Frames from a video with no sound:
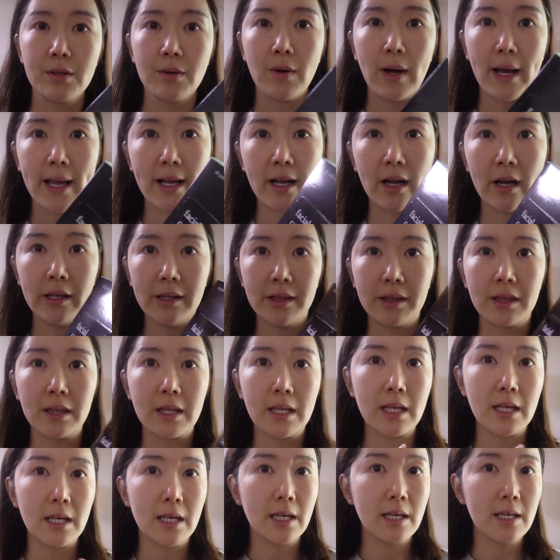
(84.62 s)
So I got
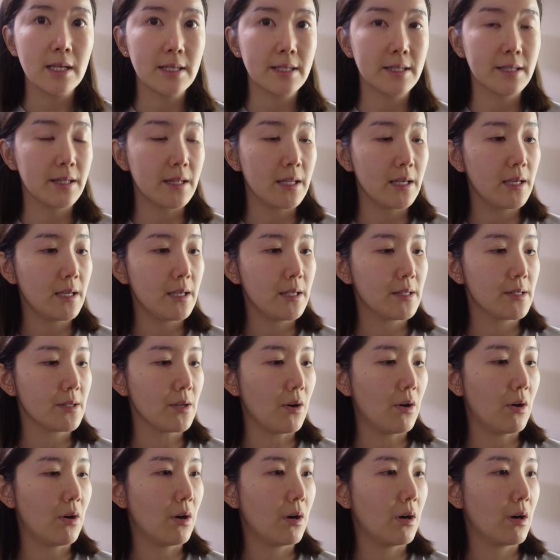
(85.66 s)
these. These
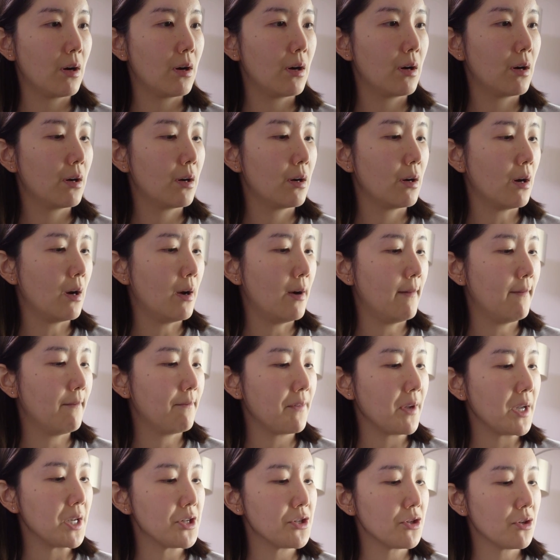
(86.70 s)
are
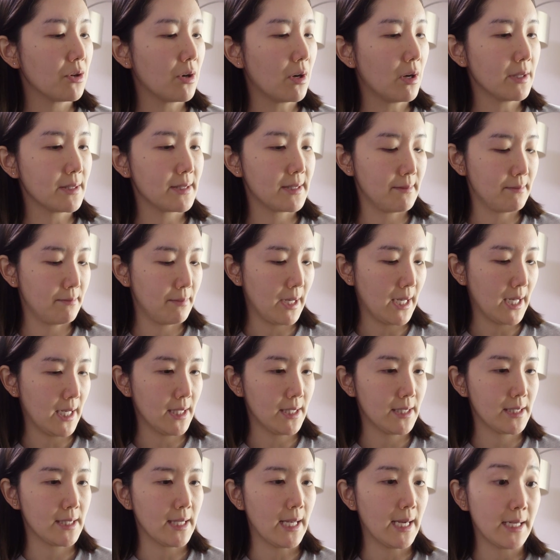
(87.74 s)
facial cotton
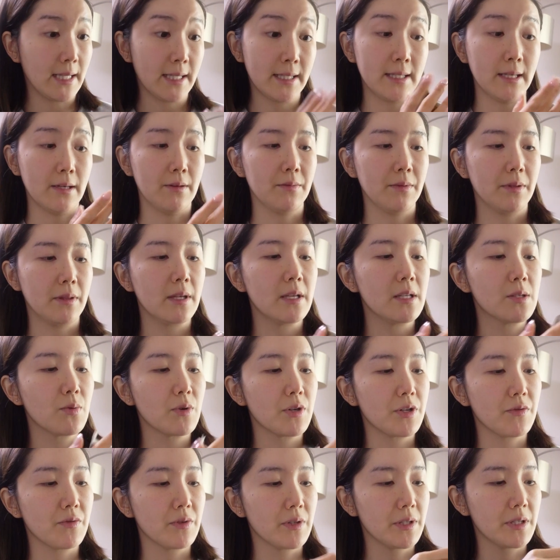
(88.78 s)
pads, Aritaum. These
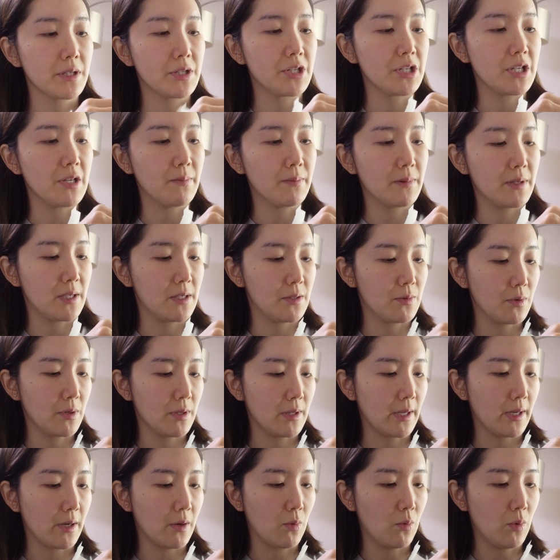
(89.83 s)
were really cheap. These were
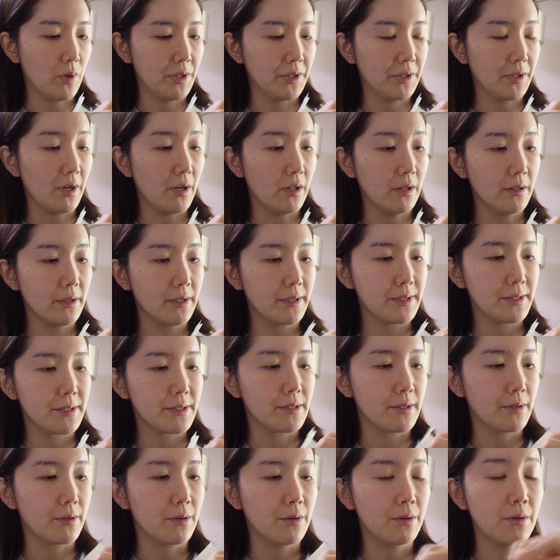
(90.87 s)
like $1.
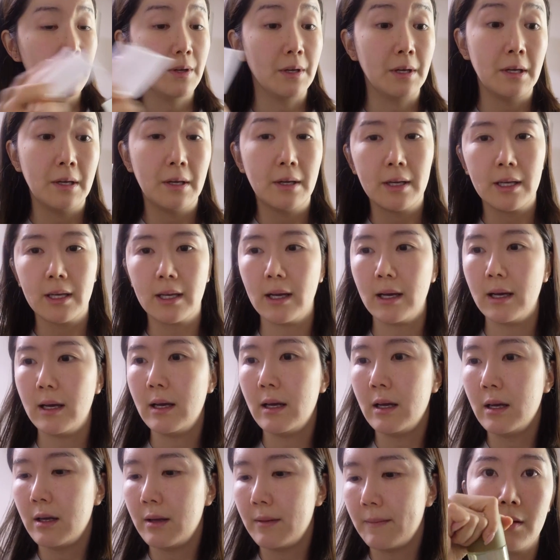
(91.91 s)
So yeah,
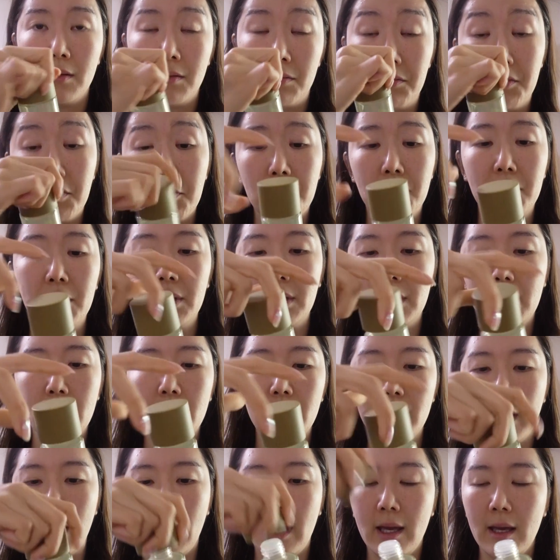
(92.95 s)
they're pretty
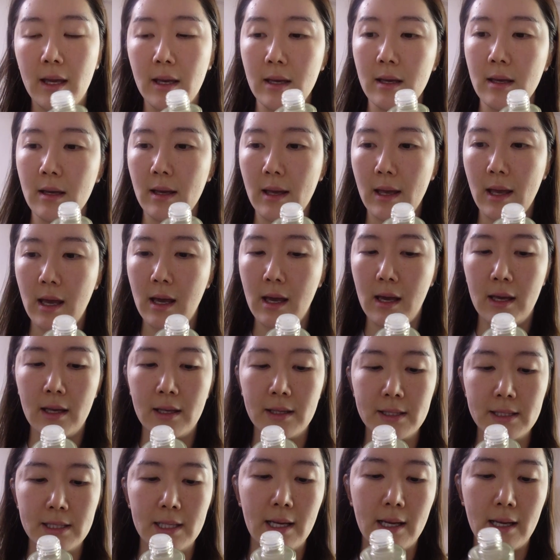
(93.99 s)
okay.
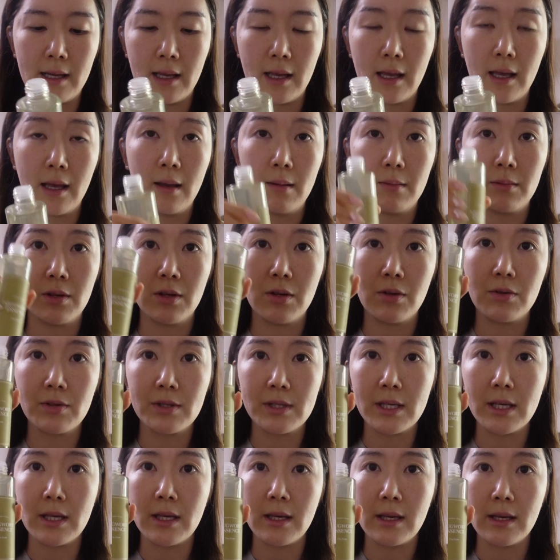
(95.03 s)
And I am
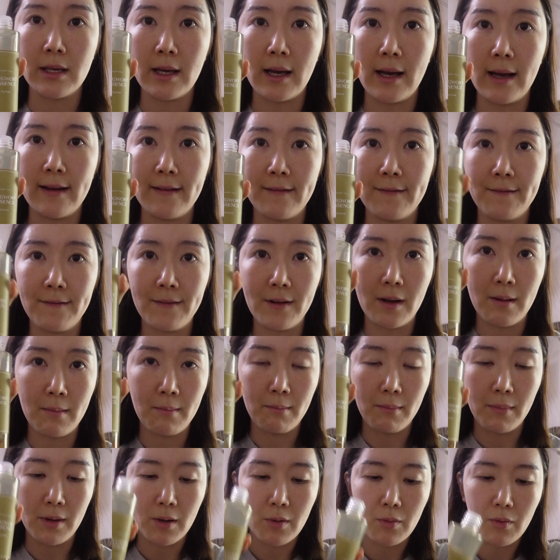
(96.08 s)
using, I am
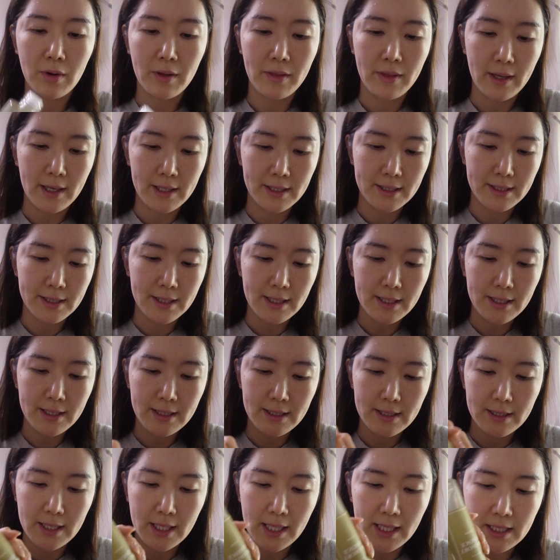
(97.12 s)
from Mugwort
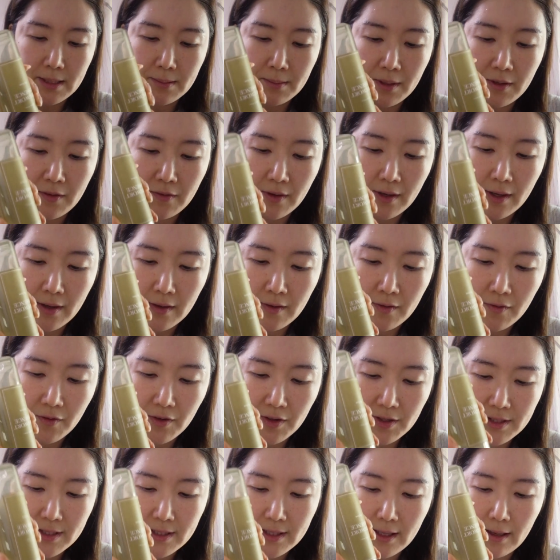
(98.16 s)
Essence as my very
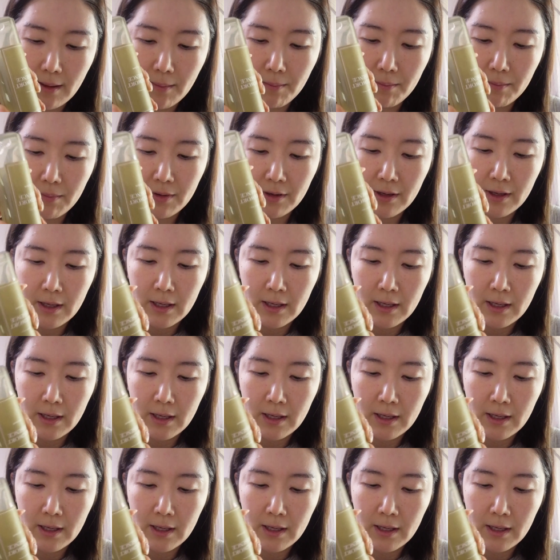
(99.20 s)
first step.